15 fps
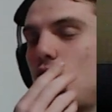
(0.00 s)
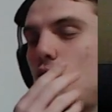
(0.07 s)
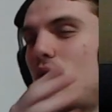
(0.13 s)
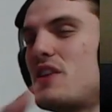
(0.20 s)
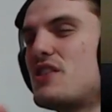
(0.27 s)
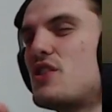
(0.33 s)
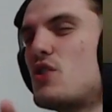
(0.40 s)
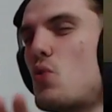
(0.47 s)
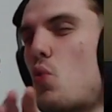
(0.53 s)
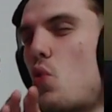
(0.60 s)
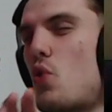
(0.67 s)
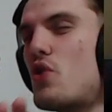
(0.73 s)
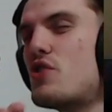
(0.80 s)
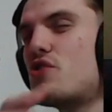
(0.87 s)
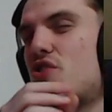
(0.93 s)
So what is the
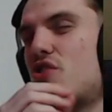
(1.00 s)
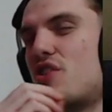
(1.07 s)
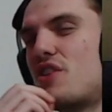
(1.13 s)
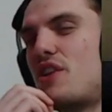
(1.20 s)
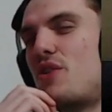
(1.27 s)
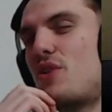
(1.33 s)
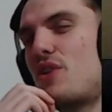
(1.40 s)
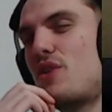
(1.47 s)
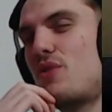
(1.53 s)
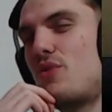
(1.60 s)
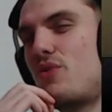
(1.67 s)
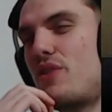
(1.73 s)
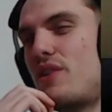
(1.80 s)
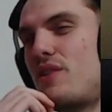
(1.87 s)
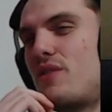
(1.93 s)
worst thing that you can do
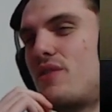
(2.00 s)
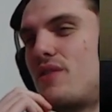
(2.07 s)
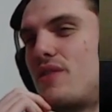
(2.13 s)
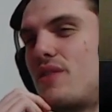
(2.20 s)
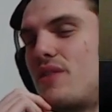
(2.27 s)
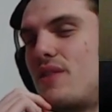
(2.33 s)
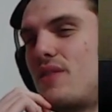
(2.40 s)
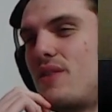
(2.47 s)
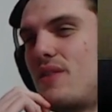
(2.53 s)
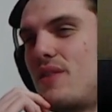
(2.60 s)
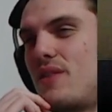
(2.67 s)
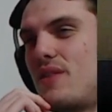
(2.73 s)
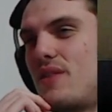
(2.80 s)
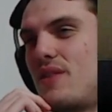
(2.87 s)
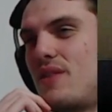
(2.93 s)
right now?
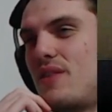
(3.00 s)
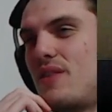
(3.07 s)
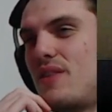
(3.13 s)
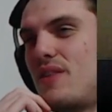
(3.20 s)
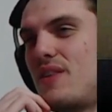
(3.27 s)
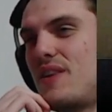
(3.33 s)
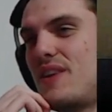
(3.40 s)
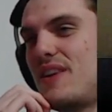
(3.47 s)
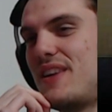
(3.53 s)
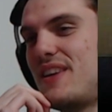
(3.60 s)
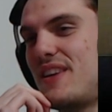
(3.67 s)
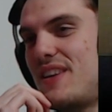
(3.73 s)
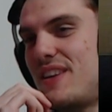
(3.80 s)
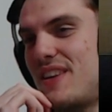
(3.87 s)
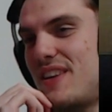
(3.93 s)
Step up and trade
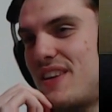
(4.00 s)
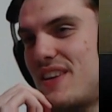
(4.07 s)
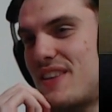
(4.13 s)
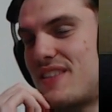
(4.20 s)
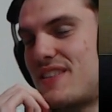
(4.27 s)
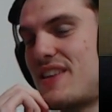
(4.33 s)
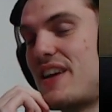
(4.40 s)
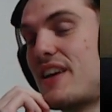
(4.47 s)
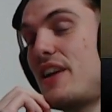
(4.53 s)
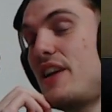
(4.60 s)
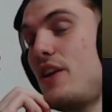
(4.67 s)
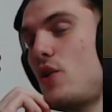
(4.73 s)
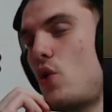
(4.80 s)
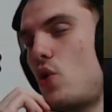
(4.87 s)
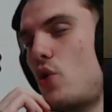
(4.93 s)
HP.
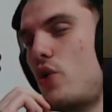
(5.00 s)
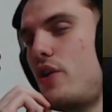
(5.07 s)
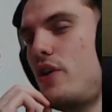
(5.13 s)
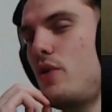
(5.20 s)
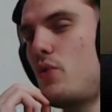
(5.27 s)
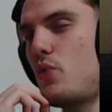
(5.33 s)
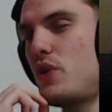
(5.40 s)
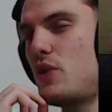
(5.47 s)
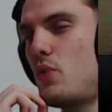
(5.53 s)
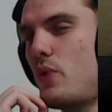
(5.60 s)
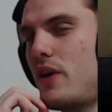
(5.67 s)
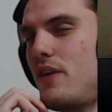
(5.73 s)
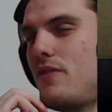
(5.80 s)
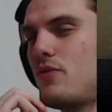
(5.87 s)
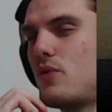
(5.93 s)
Exactly. Or with the
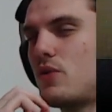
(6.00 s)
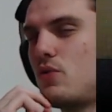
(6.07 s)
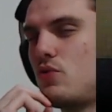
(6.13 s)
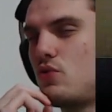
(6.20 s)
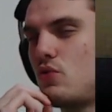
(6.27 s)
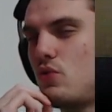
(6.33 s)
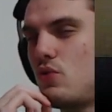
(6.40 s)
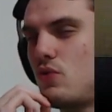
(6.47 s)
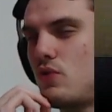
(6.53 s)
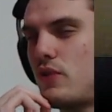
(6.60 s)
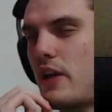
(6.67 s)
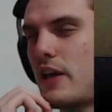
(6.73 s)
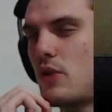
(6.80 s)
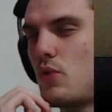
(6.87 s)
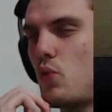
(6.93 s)
wave, what you should
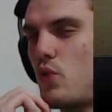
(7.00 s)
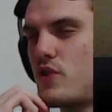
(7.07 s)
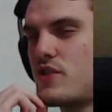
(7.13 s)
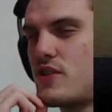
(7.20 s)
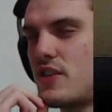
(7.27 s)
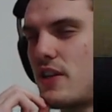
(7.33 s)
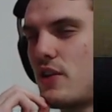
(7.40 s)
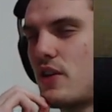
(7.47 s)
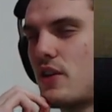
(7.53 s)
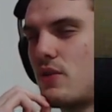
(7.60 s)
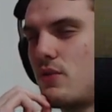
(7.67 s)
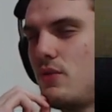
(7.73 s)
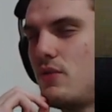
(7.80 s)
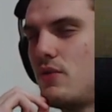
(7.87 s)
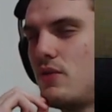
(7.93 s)
like the worst thing that you can
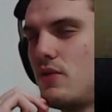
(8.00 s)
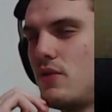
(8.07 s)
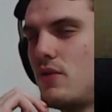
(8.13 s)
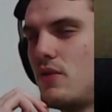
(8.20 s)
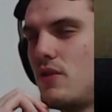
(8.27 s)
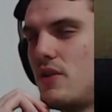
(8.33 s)
do? Auto it.